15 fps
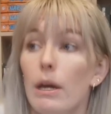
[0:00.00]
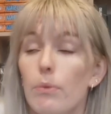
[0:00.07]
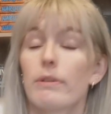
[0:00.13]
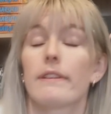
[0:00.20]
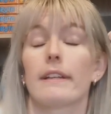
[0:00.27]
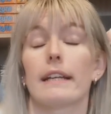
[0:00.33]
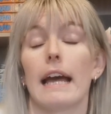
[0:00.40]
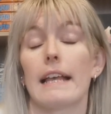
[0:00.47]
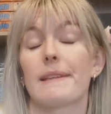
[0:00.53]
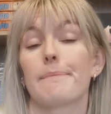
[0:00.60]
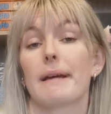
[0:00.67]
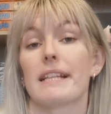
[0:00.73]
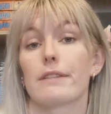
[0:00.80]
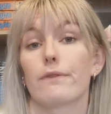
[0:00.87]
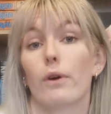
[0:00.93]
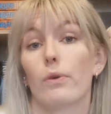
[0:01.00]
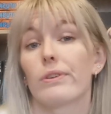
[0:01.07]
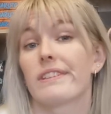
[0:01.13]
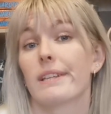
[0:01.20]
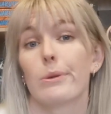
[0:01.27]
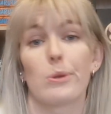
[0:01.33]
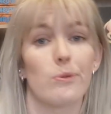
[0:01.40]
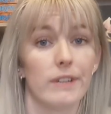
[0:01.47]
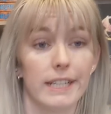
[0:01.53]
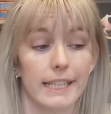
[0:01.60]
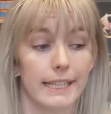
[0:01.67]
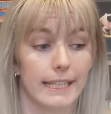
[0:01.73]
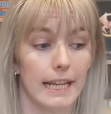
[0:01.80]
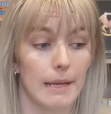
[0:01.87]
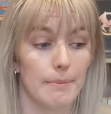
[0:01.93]
It was the gas man's fault because he was
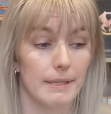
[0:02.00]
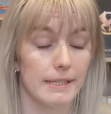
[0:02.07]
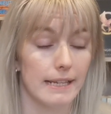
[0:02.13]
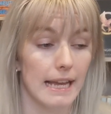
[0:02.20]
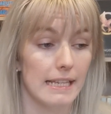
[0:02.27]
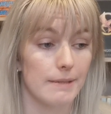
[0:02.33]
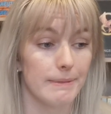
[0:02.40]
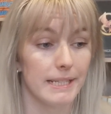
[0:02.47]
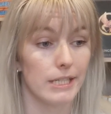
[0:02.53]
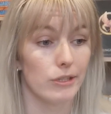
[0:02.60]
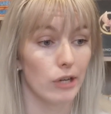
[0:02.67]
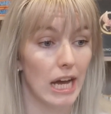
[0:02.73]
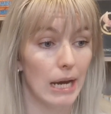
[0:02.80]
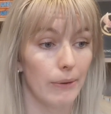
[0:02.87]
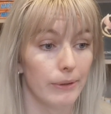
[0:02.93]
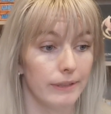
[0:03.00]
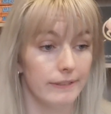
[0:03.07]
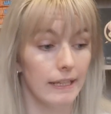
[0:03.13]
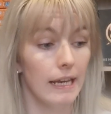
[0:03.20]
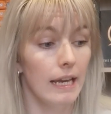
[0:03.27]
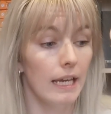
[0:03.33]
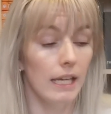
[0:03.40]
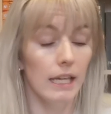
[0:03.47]
reading the neighbour's gas meter, not ours.